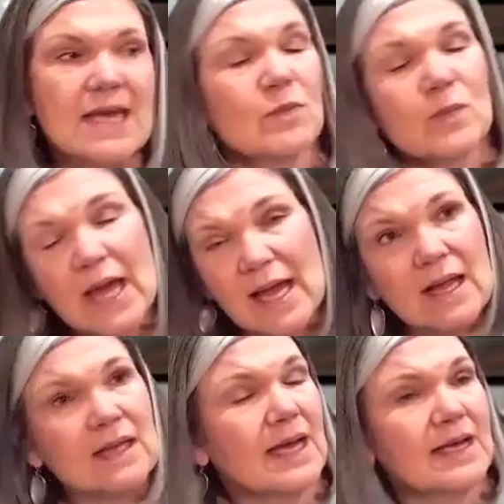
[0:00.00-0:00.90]

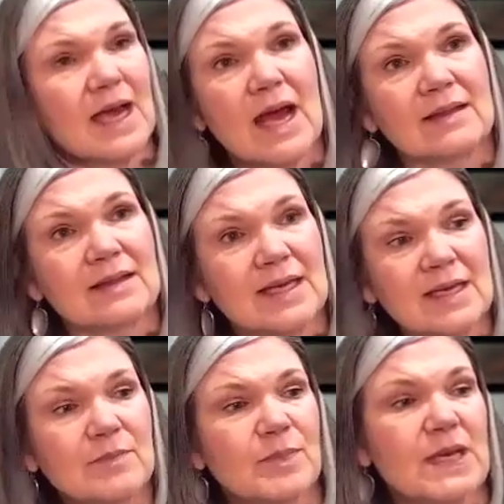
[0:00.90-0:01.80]
I
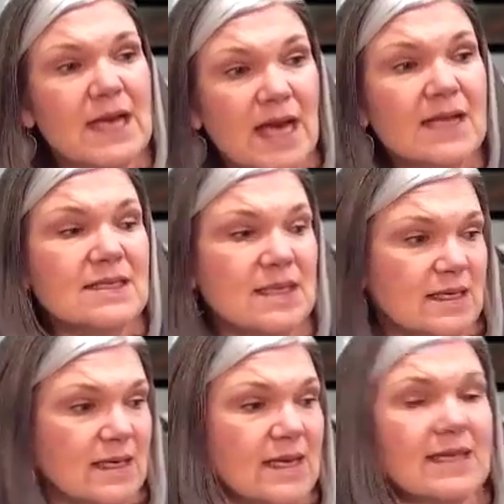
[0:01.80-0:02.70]
think because
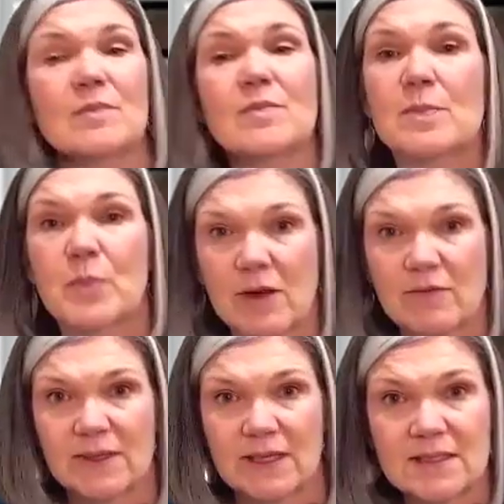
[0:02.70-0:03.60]
it can be
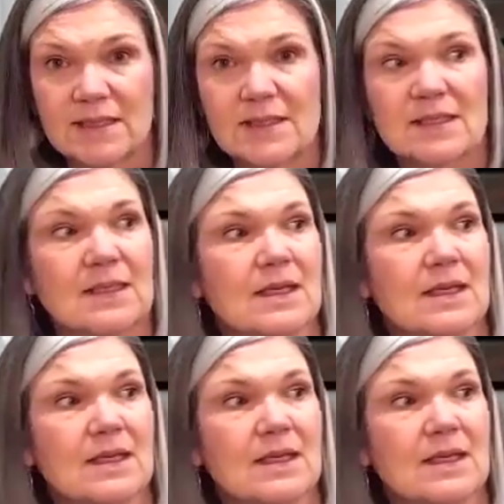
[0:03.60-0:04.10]
prevalent.